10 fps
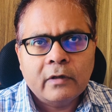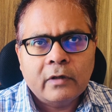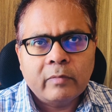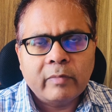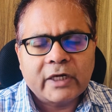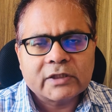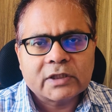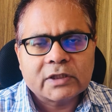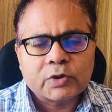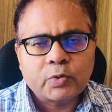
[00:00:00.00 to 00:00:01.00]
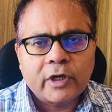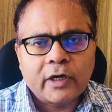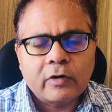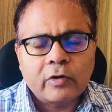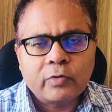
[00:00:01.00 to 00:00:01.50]
master's
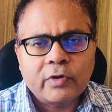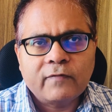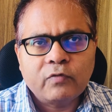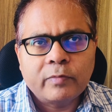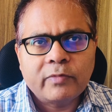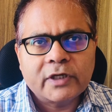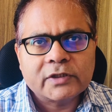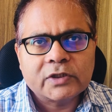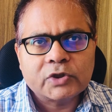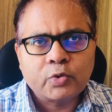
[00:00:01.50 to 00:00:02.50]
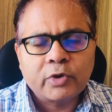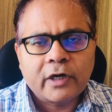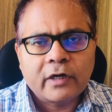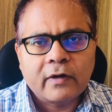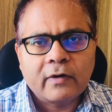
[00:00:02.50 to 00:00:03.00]
student or to give to a PhD
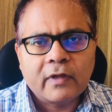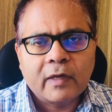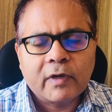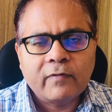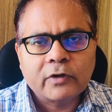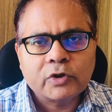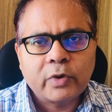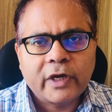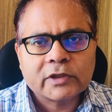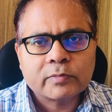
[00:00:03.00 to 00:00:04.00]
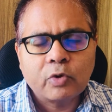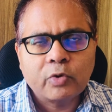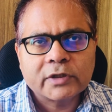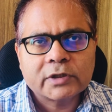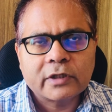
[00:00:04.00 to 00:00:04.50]
student, and they may want to explore
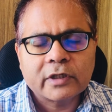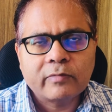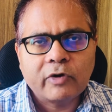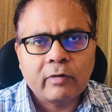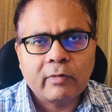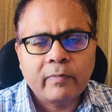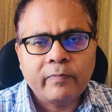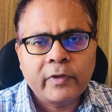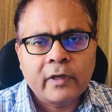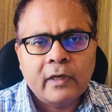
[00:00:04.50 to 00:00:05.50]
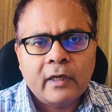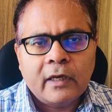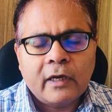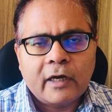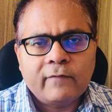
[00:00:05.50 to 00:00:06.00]
a certain problem,
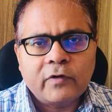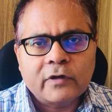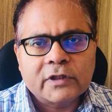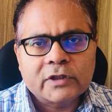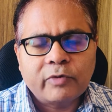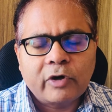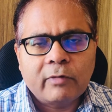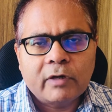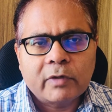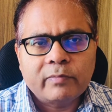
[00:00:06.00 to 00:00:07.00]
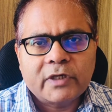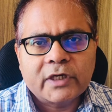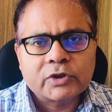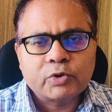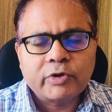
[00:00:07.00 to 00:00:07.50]
and for this problem a BA
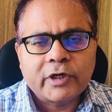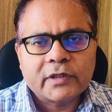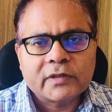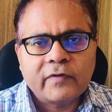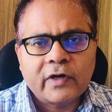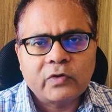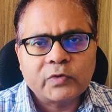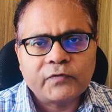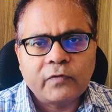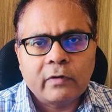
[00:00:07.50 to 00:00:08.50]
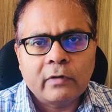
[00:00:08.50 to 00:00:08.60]
student is very useful.